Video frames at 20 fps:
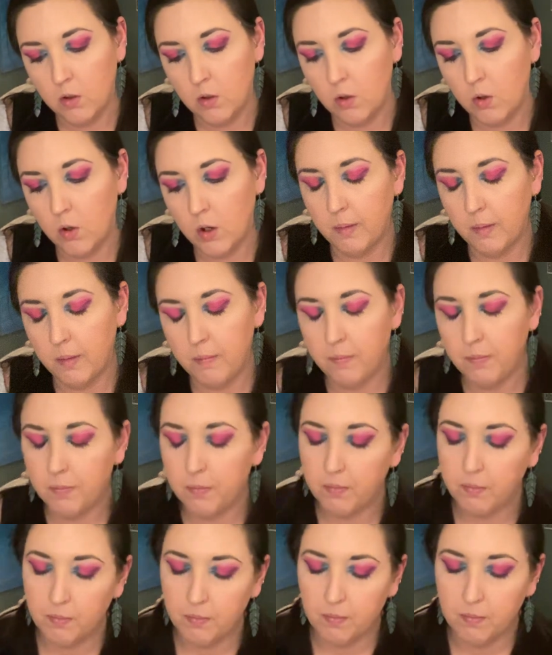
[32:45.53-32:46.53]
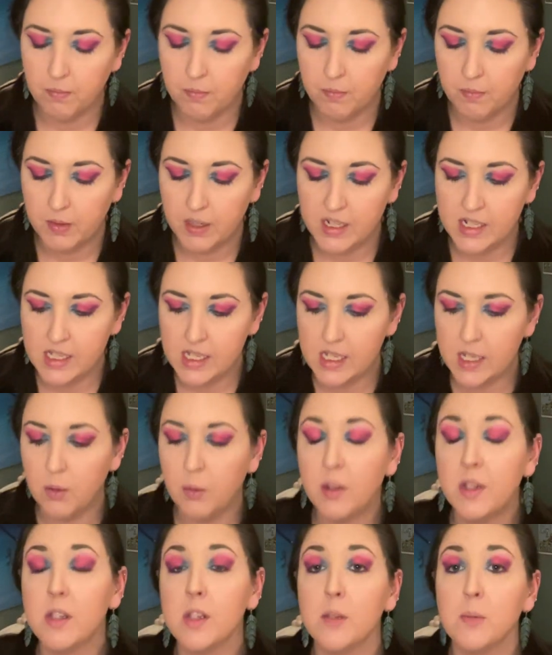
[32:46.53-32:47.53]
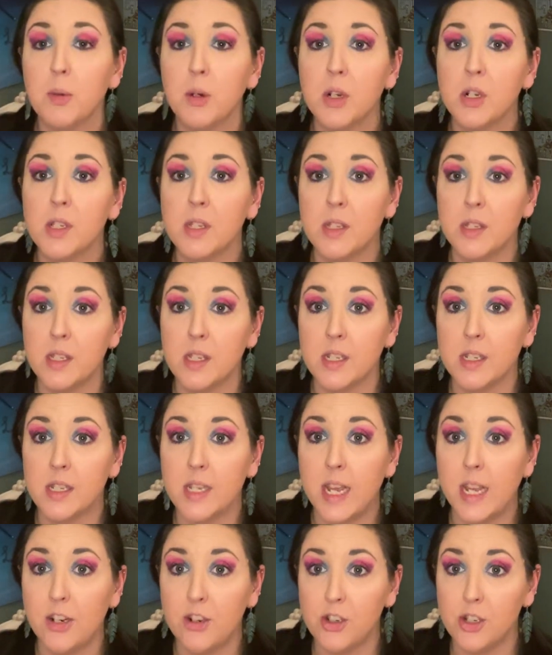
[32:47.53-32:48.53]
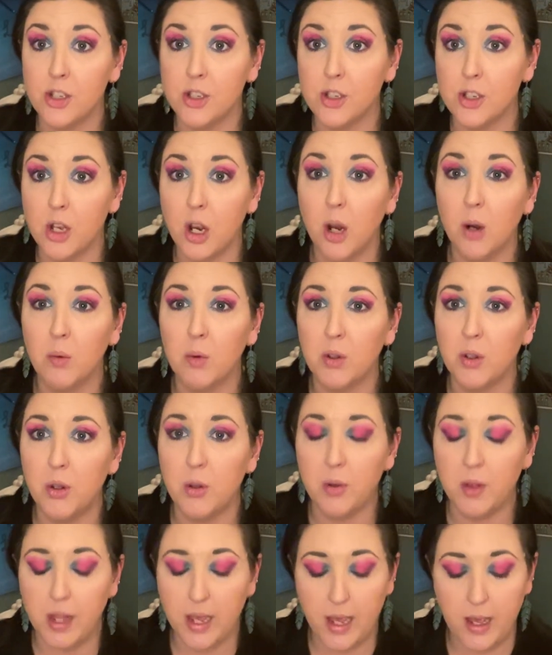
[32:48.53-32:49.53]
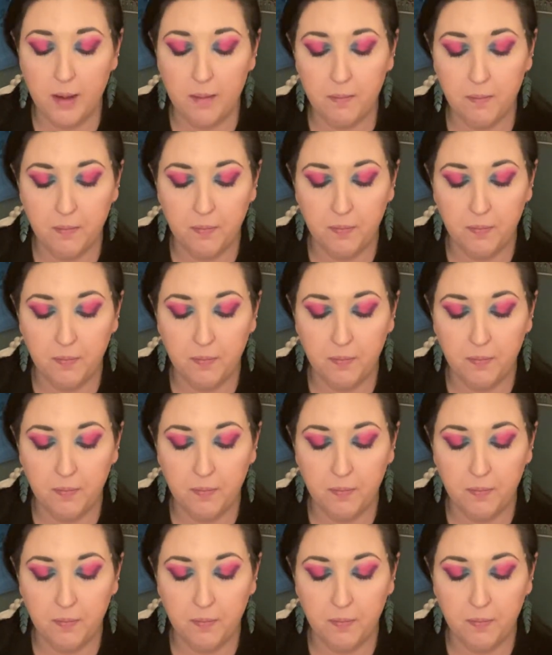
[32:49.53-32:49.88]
Or let's see what this person's intentions are. We'll do that.